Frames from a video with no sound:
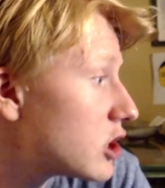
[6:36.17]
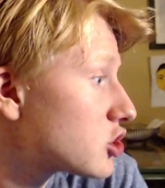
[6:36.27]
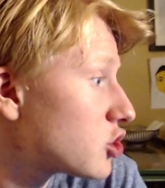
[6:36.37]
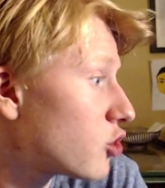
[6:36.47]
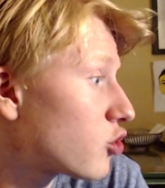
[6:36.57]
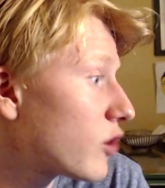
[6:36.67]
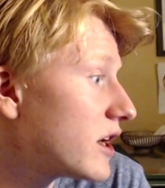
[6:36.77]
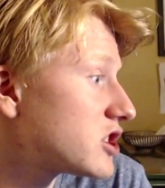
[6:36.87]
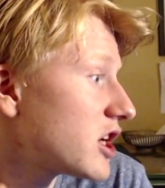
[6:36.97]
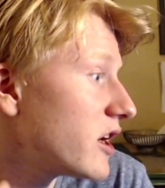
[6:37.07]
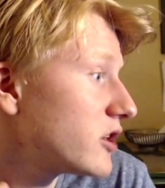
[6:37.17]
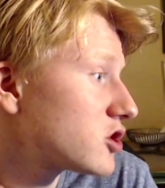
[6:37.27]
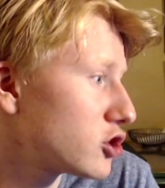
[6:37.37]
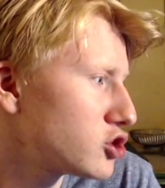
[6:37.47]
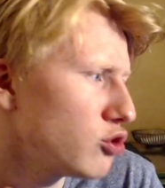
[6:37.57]
So great change.
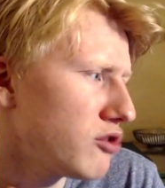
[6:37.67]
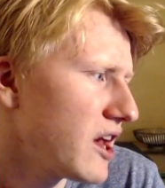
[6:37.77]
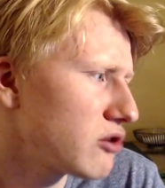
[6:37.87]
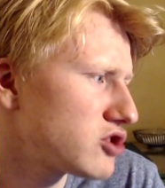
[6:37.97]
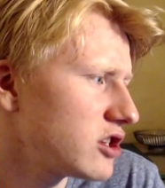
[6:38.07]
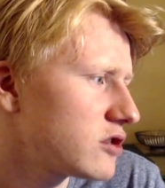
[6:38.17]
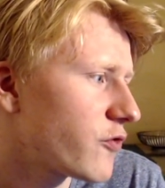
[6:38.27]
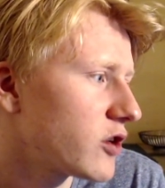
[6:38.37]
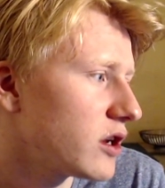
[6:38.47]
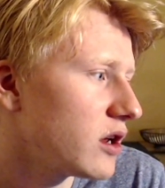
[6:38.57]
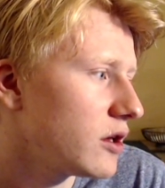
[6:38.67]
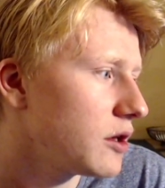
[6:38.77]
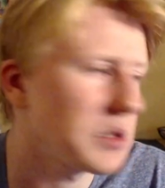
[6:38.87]
There's new layout changes for DD,